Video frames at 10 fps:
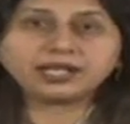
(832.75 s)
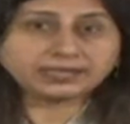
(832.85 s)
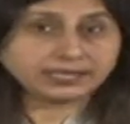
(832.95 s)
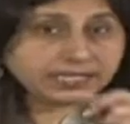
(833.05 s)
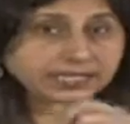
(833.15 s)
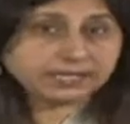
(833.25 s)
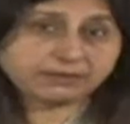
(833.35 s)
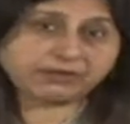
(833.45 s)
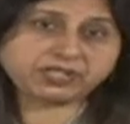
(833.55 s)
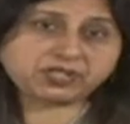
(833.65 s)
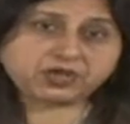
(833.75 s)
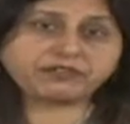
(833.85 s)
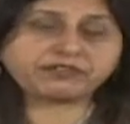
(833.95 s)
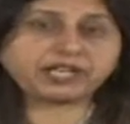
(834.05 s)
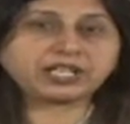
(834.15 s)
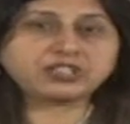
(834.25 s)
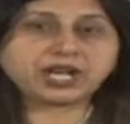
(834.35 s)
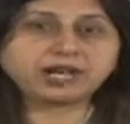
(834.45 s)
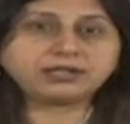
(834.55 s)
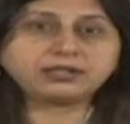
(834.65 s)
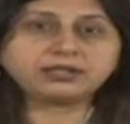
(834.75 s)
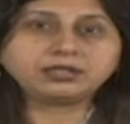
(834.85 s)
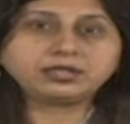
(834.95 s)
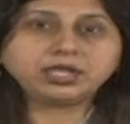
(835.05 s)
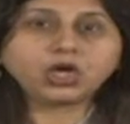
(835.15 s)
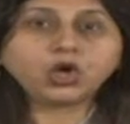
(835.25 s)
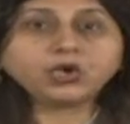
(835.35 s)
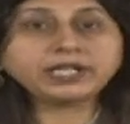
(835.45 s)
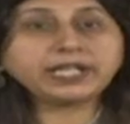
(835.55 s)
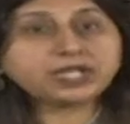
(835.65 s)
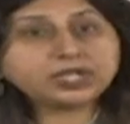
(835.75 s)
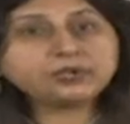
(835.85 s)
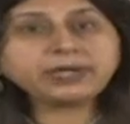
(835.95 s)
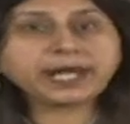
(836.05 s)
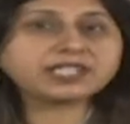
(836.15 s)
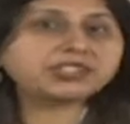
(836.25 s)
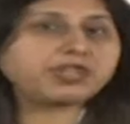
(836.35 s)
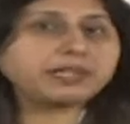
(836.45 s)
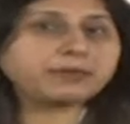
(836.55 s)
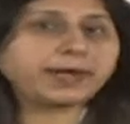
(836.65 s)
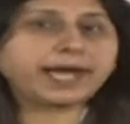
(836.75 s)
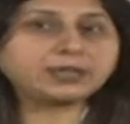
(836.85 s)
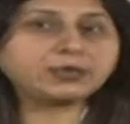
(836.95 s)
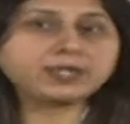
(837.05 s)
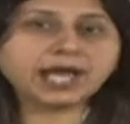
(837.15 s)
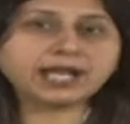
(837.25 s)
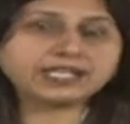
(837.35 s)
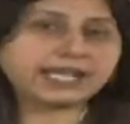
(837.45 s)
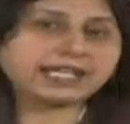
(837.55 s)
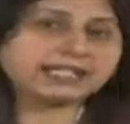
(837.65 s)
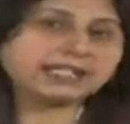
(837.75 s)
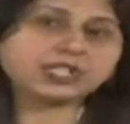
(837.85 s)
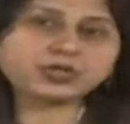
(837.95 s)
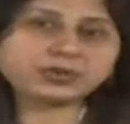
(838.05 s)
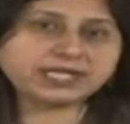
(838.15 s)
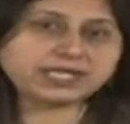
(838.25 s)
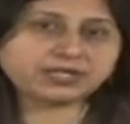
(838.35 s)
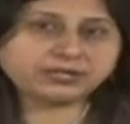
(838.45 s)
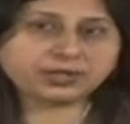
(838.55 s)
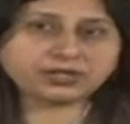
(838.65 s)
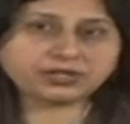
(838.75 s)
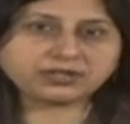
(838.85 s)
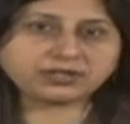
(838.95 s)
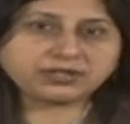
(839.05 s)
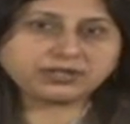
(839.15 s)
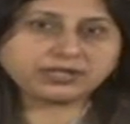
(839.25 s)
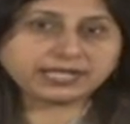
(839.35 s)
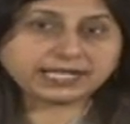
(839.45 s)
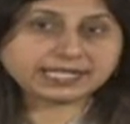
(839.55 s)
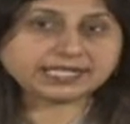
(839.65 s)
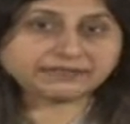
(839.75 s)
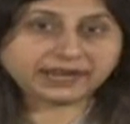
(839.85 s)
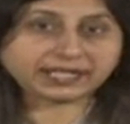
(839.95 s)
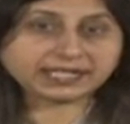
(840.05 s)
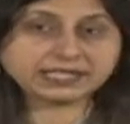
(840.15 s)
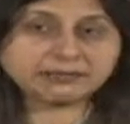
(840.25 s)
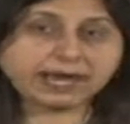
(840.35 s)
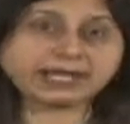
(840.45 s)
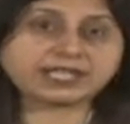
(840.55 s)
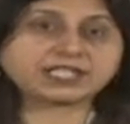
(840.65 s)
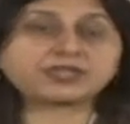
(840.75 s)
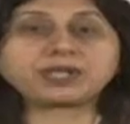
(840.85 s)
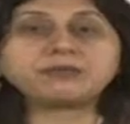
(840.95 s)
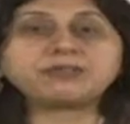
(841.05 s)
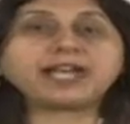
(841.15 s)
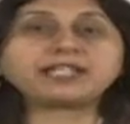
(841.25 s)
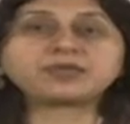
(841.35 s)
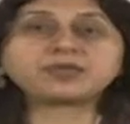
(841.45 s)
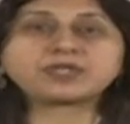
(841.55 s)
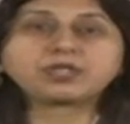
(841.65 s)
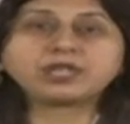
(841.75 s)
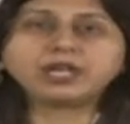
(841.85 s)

The demerits of range are: only two extreme values are taken into consideration. It is affected by extreme values.